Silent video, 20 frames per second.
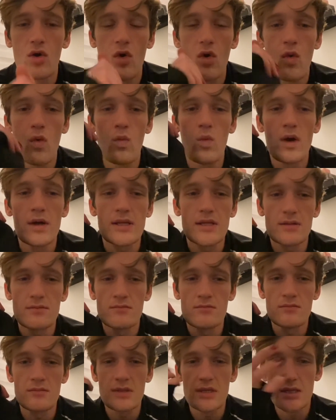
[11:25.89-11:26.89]
what it
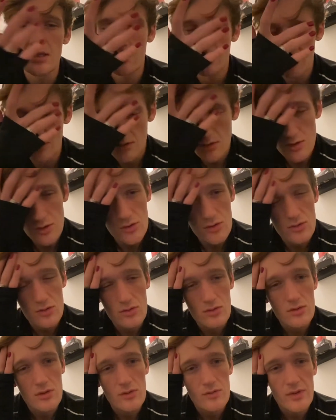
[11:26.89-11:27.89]
means
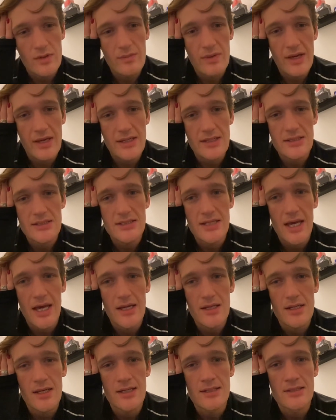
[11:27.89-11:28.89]
to repay a
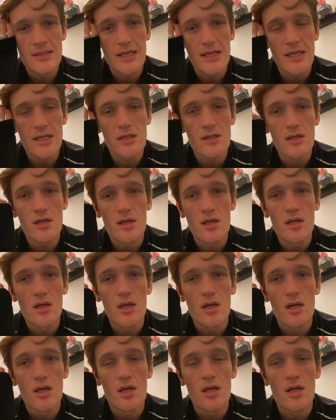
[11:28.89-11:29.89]
debt and, like,
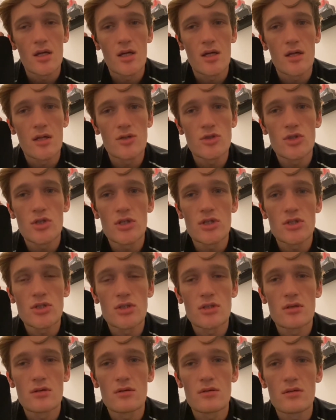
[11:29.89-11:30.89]

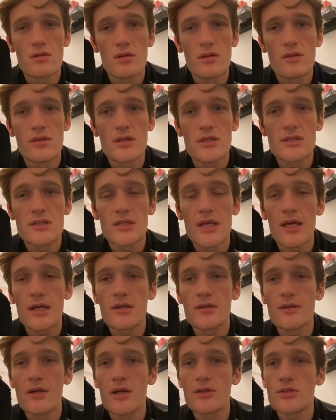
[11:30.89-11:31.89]
just the
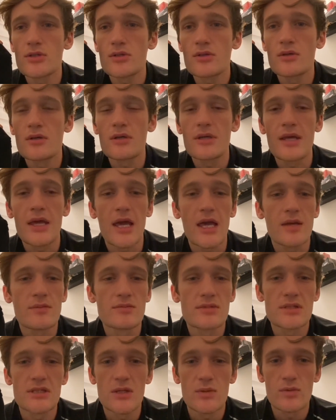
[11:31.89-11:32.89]
psychological
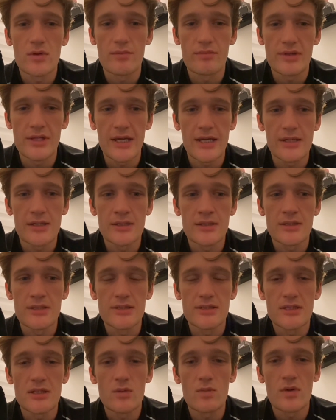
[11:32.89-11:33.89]
games that were played in
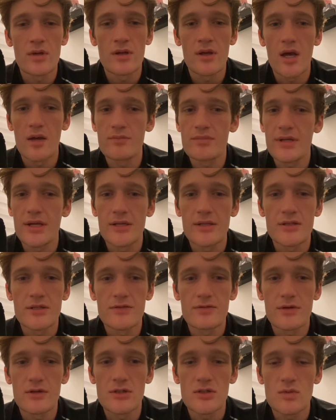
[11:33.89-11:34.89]
this that were not played in
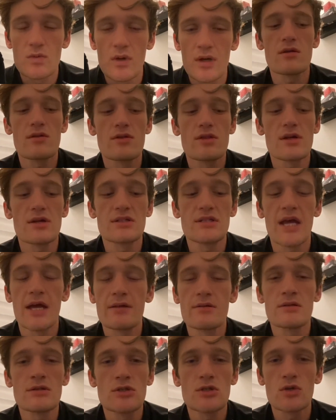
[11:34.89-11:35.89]
the first one. Their
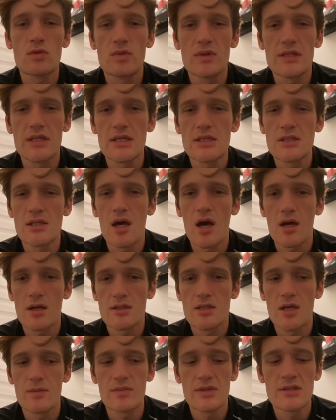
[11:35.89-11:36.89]
talents are really talked
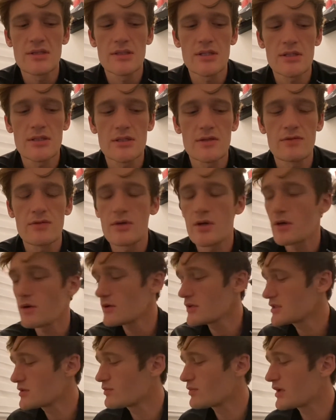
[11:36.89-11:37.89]
up in Six of
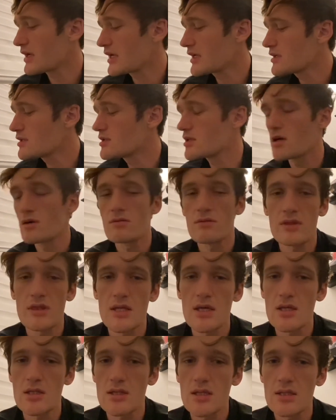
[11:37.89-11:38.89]
Crows, but I don't
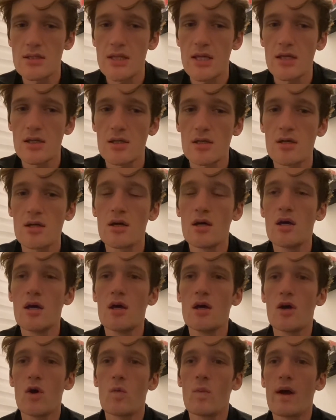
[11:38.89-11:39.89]
think that they are
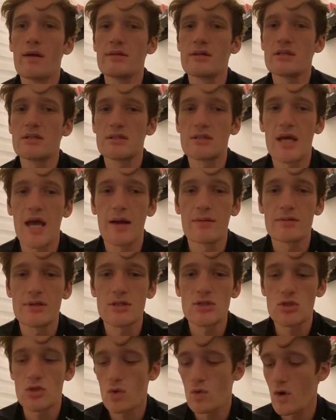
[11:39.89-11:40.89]
well
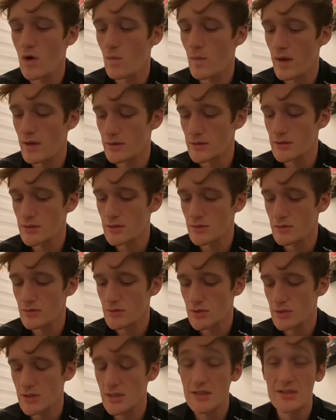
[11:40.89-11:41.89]
established or well
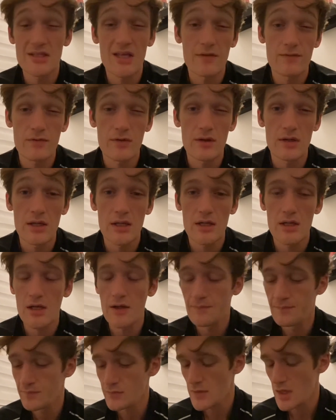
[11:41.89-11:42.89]
used, except for Nina,
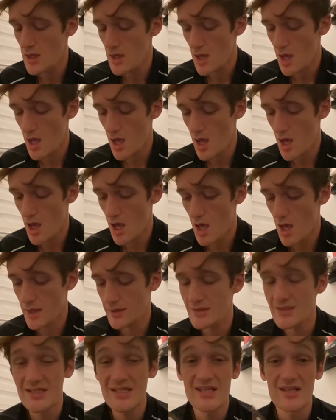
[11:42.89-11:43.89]

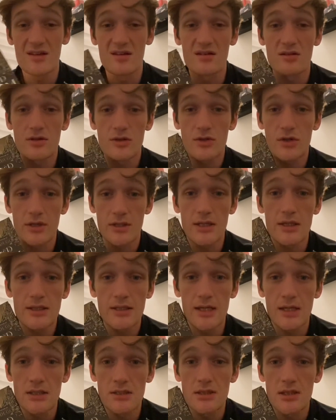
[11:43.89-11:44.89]
until Crooked
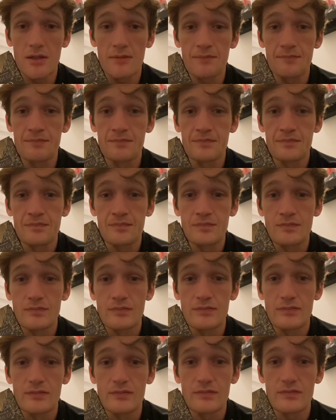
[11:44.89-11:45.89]
Kingdom.
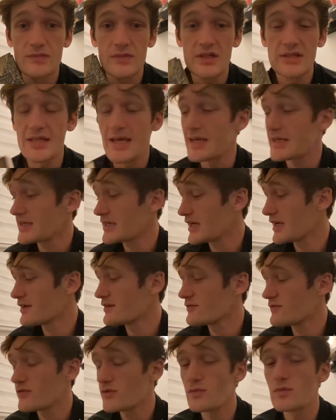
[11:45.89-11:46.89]
Like, it
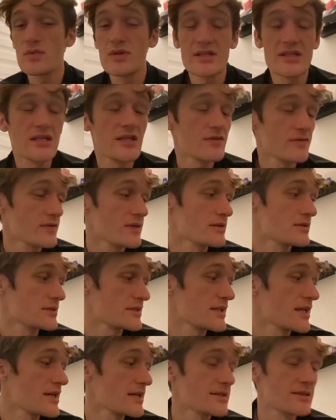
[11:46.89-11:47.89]
really
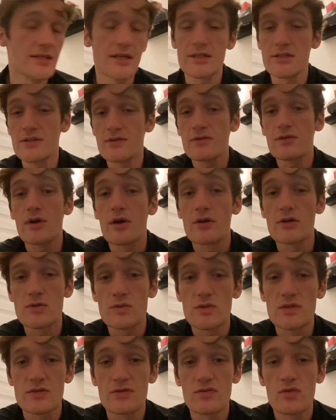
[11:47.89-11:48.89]
feels like Six of Crows
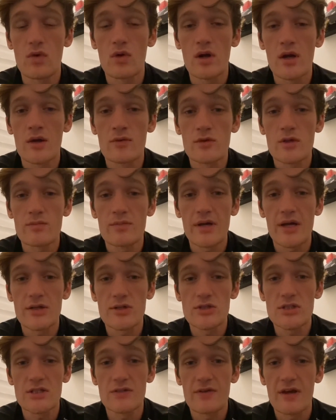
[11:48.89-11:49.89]
was four hundred
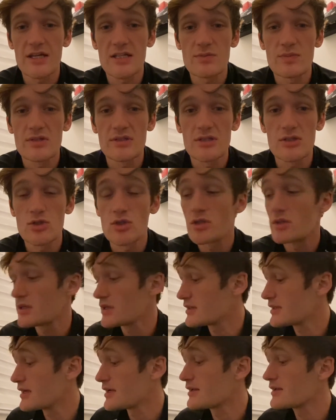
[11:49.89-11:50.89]
pages of exposition
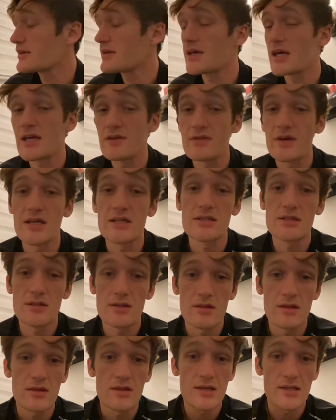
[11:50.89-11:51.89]
that then gave us
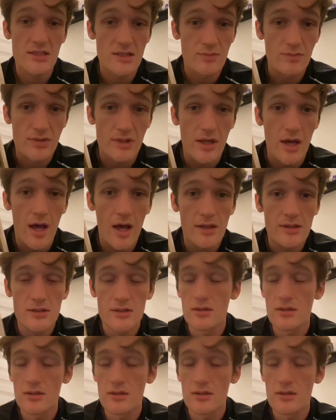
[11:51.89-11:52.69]
this plot.